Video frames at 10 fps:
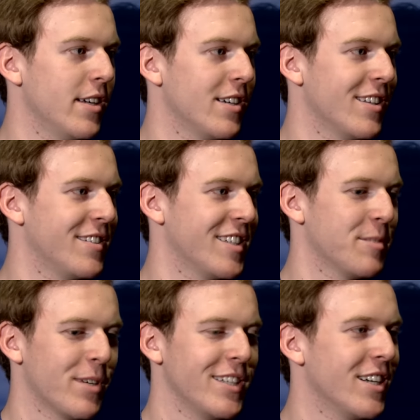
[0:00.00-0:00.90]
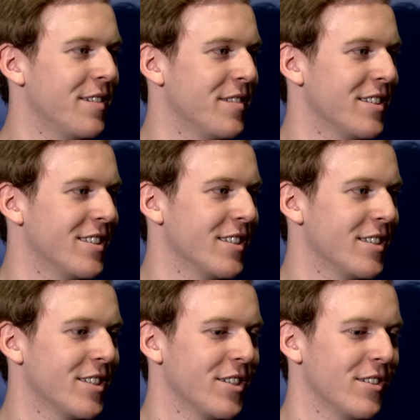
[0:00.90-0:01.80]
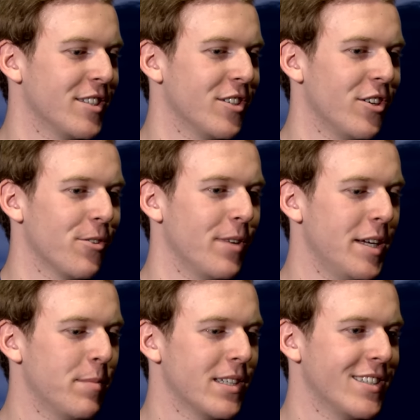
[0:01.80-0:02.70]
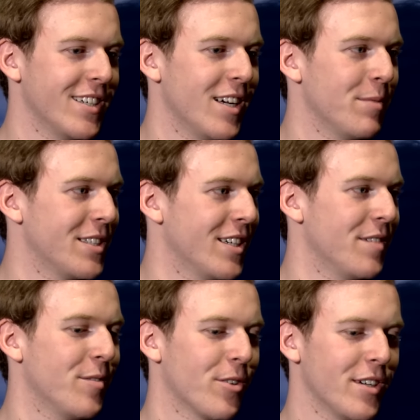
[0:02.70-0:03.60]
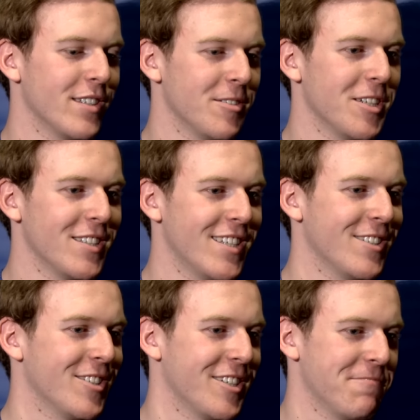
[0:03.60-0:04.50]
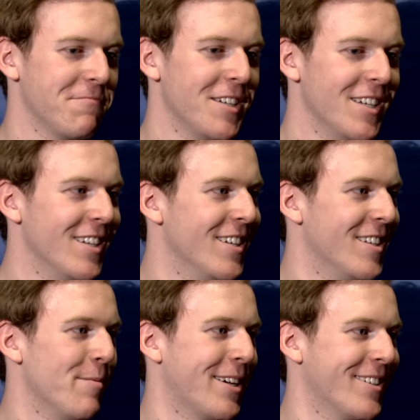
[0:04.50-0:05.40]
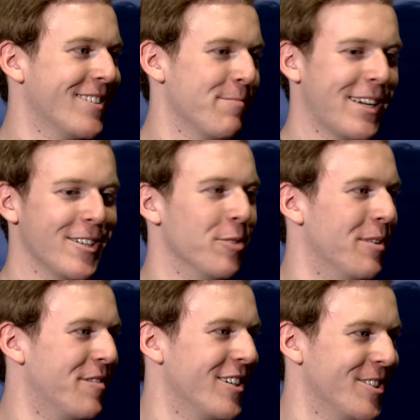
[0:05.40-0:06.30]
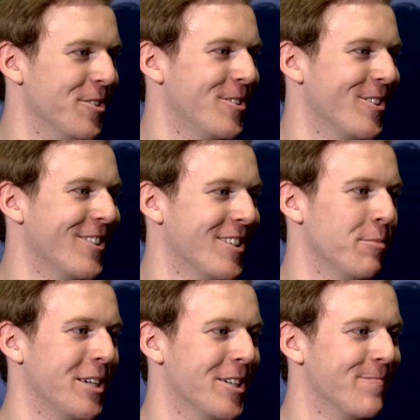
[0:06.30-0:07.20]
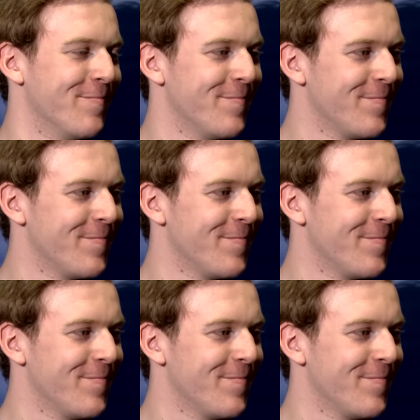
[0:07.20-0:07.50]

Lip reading: They said it's pretty tough. It's a long week, but I'm excited for it, and it sounds like make a little bit fun too. So it'll be good.